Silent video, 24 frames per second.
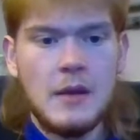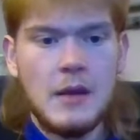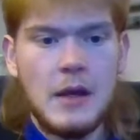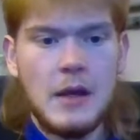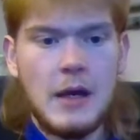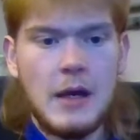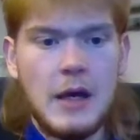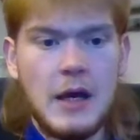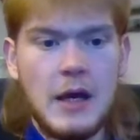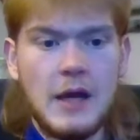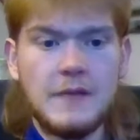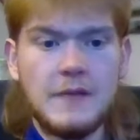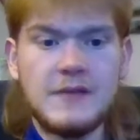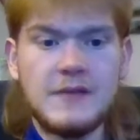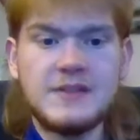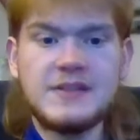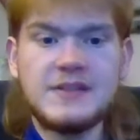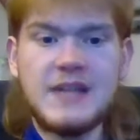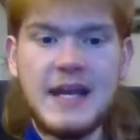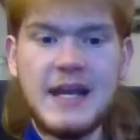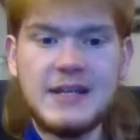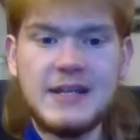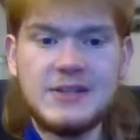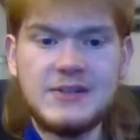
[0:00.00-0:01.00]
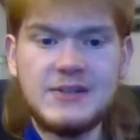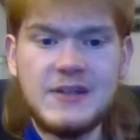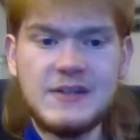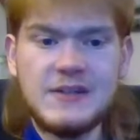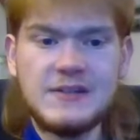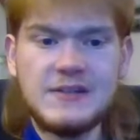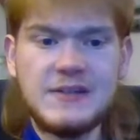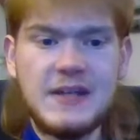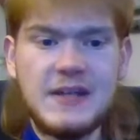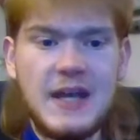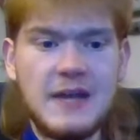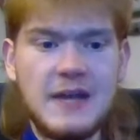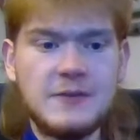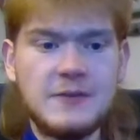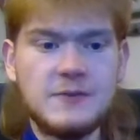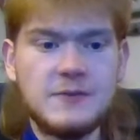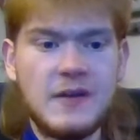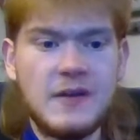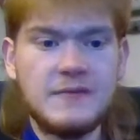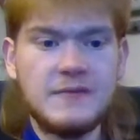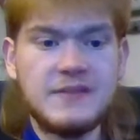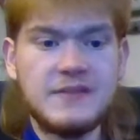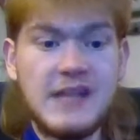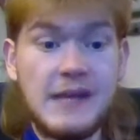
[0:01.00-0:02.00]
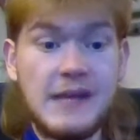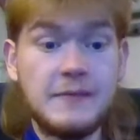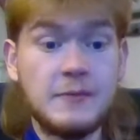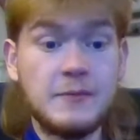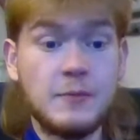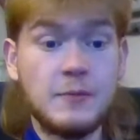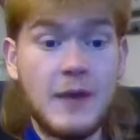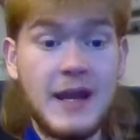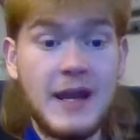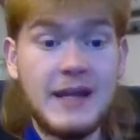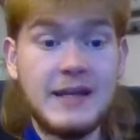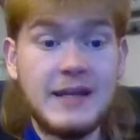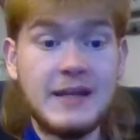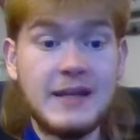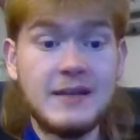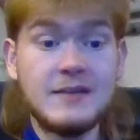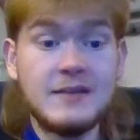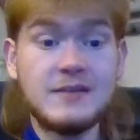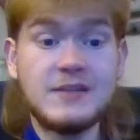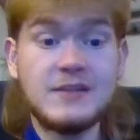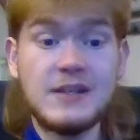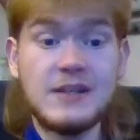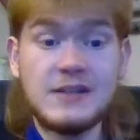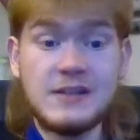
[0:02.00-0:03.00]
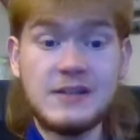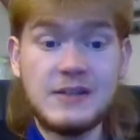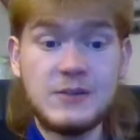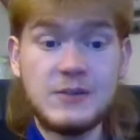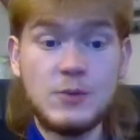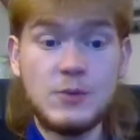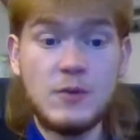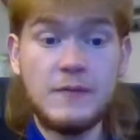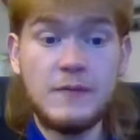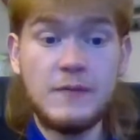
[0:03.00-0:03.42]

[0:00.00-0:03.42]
The stage 60 entry of David Reagan, 62